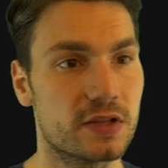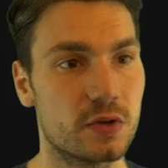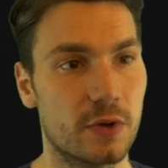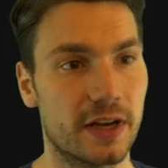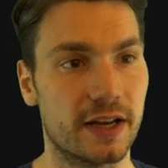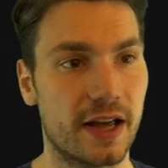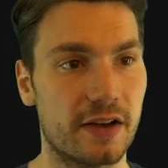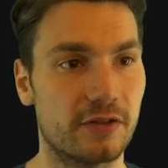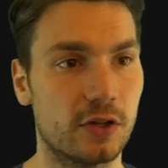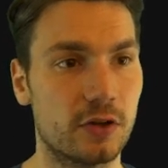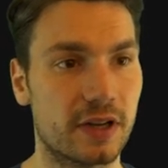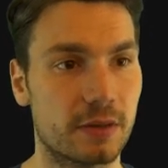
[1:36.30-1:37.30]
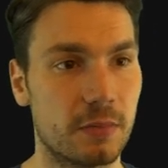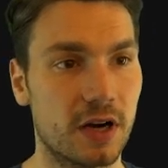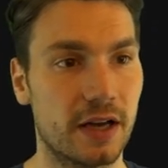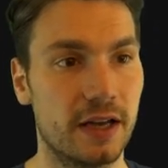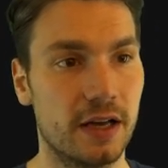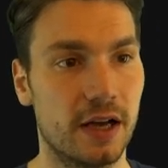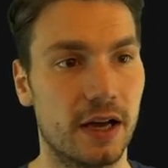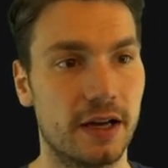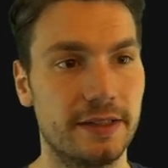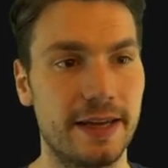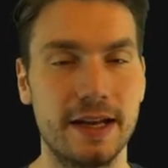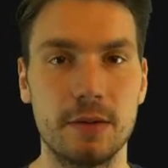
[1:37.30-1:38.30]
So we can have a look at my
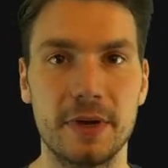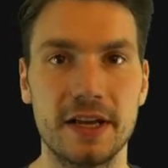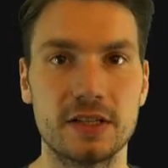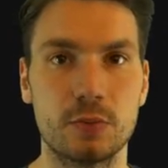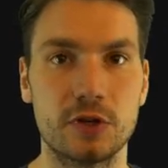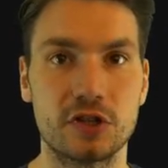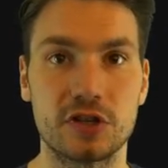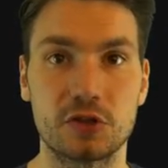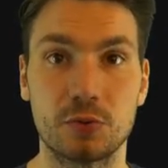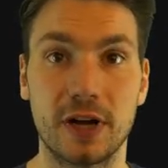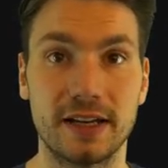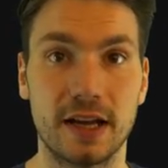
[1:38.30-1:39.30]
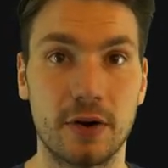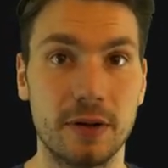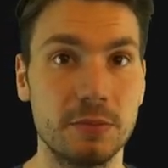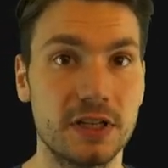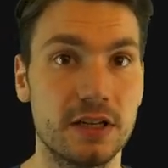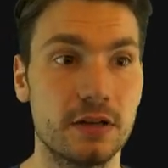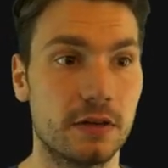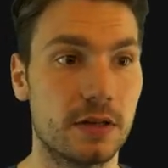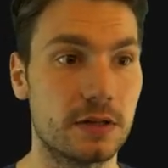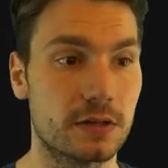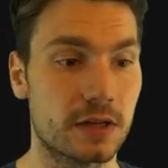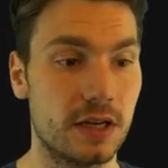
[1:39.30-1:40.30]
database, which is right now empty,
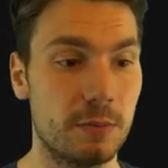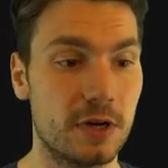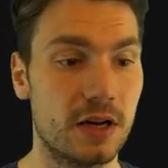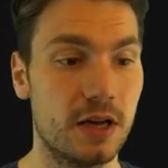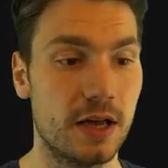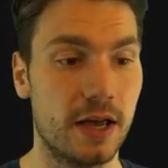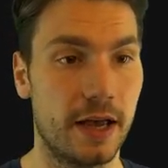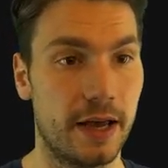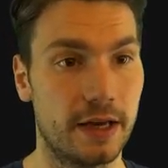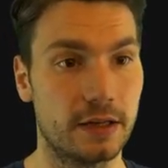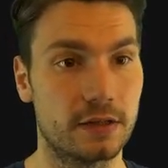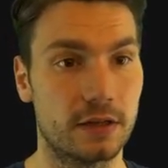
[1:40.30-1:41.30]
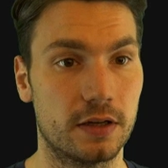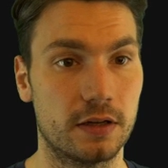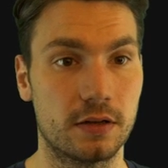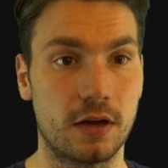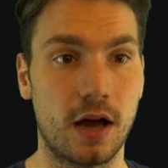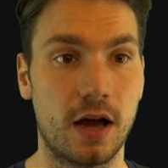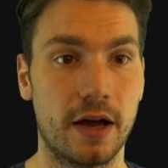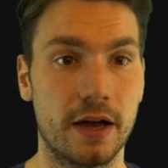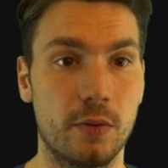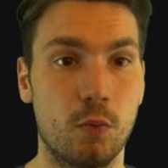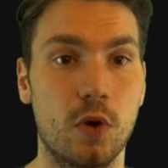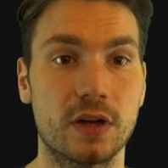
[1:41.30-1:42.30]
this schema, and
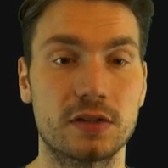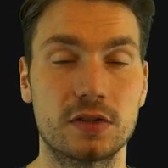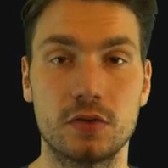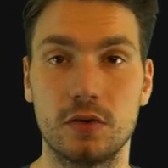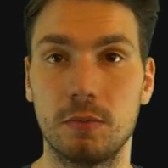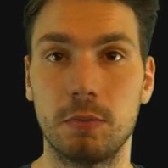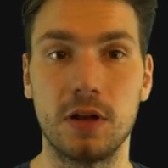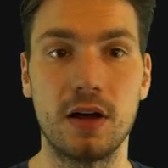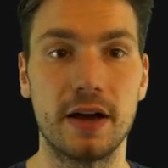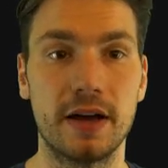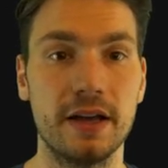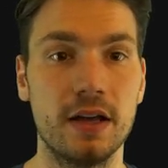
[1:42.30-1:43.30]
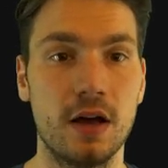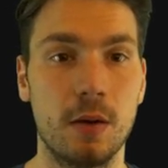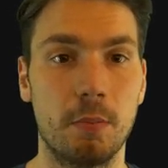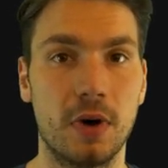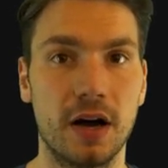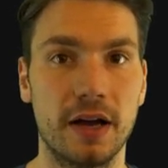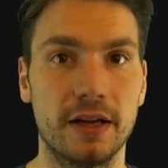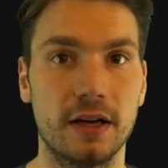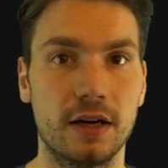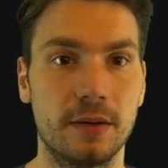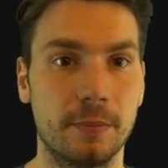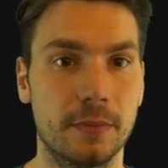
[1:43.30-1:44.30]
I want to apply my
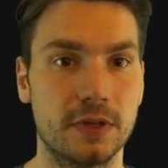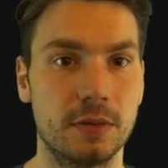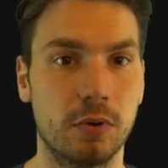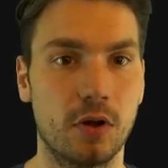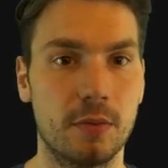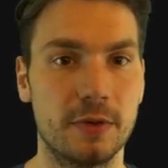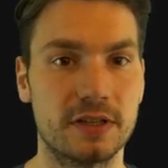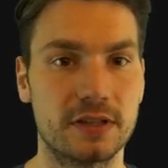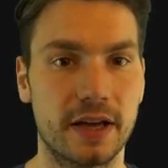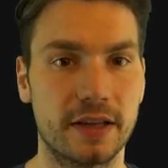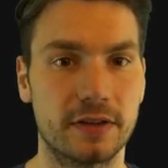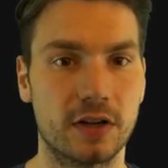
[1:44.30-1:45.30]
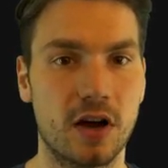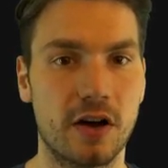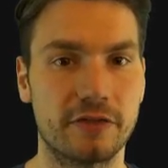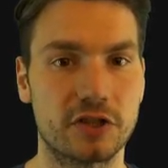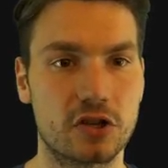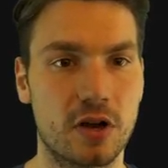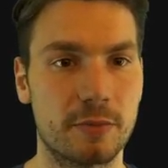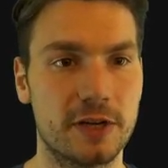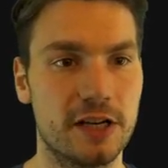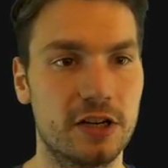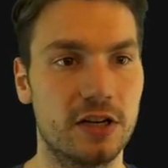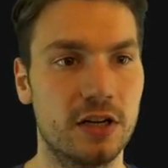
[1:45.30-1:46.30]
deployment and the coffee shop
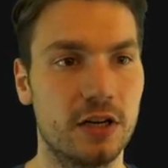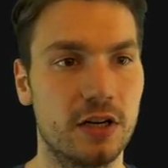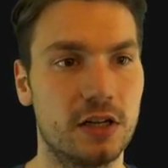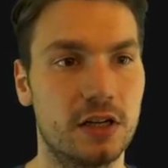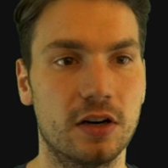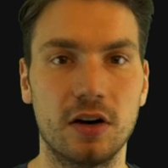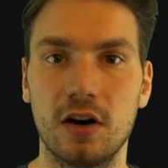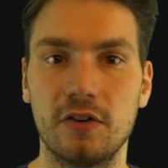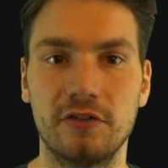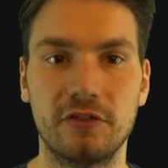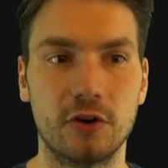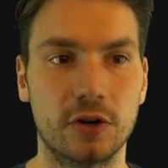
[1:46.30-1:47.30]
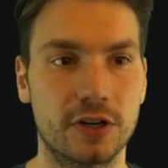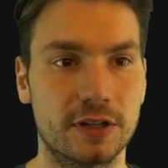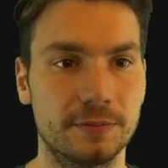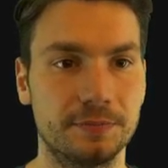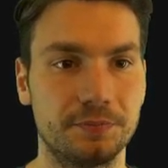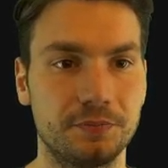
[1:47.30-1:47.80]
here for